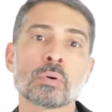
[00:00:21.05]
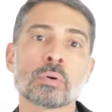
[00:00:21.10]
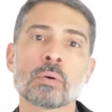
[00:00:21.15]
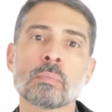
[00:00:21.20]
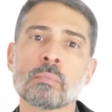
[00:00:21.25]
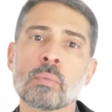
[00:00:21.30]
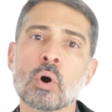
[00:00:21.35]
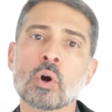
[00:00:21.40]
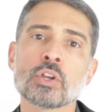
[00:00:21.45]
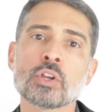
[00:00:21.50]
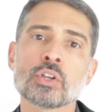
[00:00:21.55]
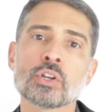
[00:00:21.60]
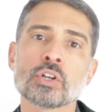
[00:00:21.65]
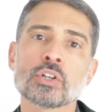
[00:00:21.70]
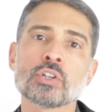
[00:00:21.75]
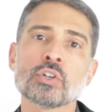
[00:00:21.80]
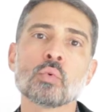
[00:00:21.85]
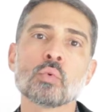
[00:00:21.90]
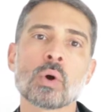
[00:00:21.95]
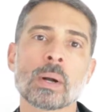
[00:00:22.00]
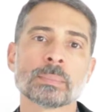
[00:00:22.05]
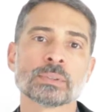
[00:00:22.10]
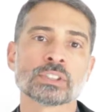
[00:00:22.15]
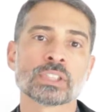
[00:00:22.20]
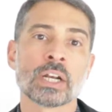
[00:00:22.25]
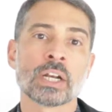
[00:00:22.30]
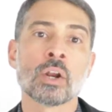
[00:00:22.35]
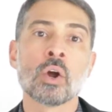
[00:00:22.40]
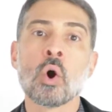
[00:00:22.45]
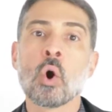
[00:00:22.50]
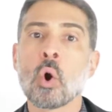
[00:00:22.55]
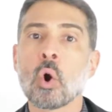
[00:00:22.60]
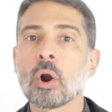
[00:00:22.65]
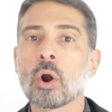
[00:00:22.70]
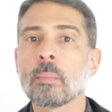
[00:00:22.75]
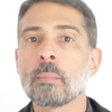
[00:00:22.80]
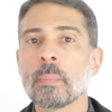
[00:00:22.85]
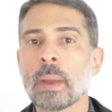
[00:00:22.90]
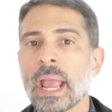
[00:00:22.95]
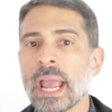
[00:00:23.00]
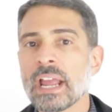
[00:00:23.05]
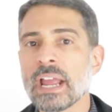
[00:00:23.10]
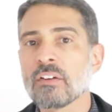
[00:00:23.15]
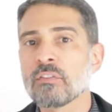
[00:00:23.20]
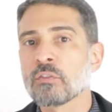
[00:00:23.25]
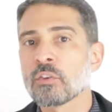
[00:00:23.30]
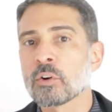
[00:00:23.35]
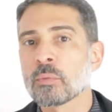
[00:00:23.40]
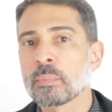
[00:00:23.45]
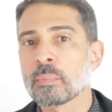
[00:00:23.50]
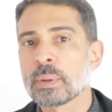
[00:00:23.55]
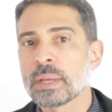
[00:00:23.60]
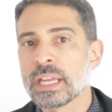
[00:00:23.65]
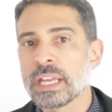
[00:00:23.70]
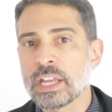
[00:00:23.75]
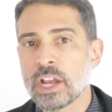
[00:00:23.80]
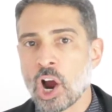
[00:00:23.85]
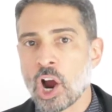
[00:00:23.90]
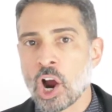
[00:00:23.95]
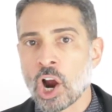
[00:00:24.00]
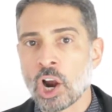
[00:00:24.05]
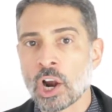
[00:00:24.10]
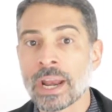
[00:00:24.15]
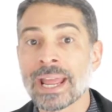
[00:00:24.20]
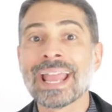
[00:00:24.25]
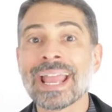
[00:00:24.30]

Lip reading: promote your new website or paying for PR